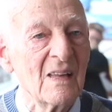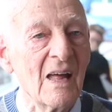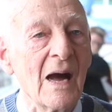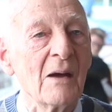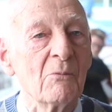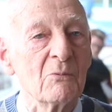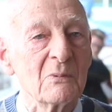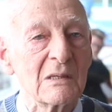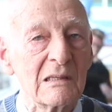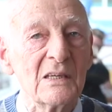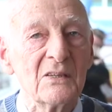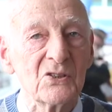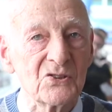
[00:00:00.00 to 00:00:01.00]
And we were
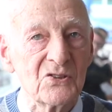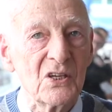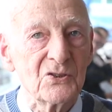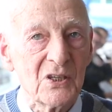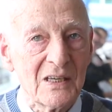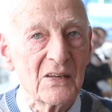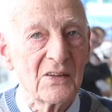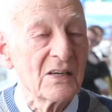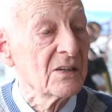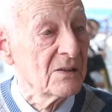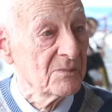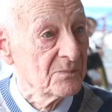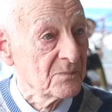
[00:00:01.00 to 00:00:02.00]
inclined to stay
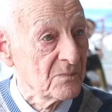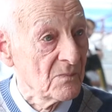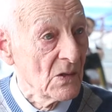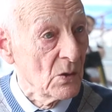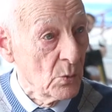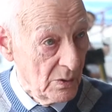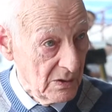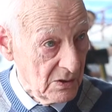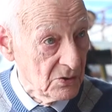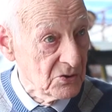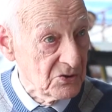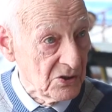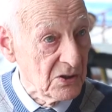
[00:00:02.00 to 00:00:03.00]
together quite
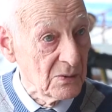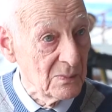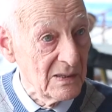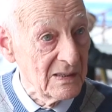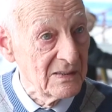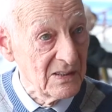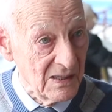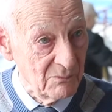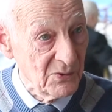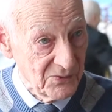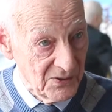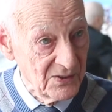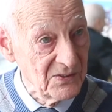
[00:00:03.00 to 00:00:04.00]
considerably
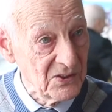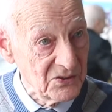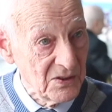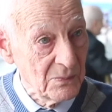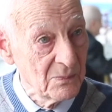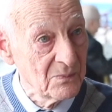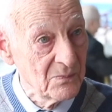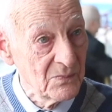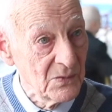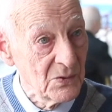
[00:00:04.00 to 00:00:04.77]
within the team.